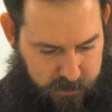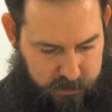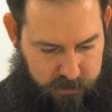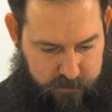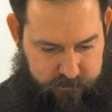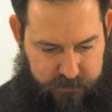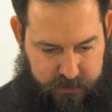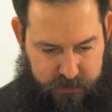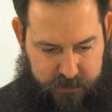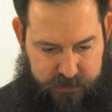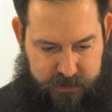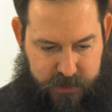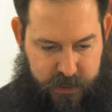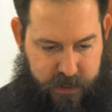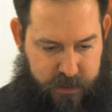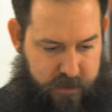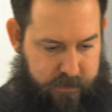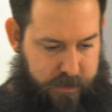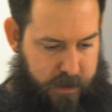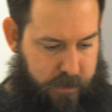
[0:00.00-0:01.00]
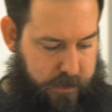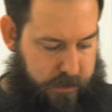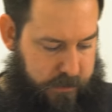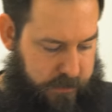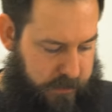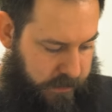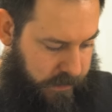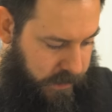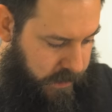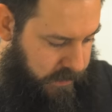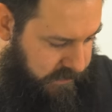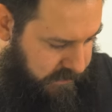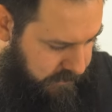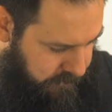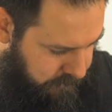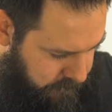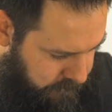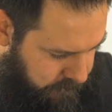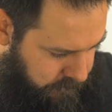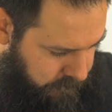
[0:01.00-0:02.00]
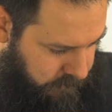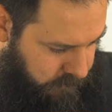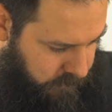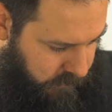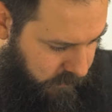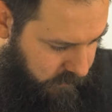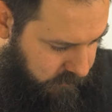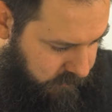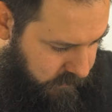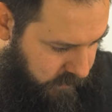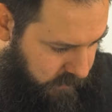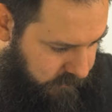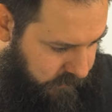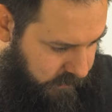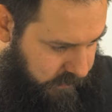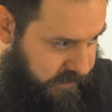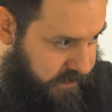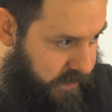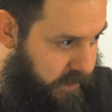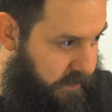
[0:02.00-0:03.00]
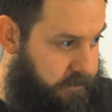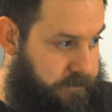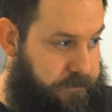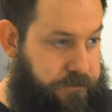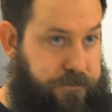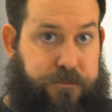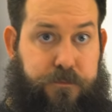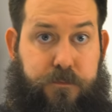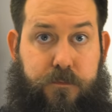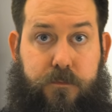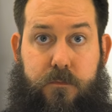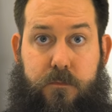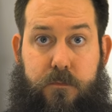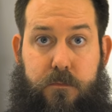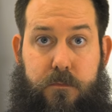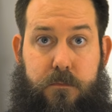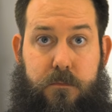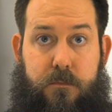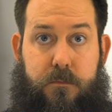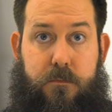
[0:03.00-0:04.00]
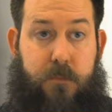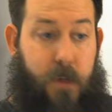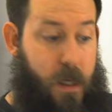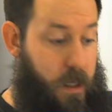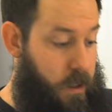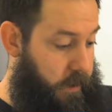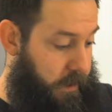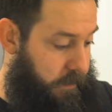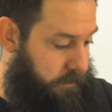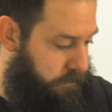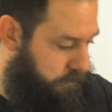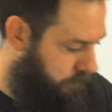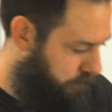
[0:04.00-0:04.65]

I'm very excited about building it, guys. Very, very excited. Okay.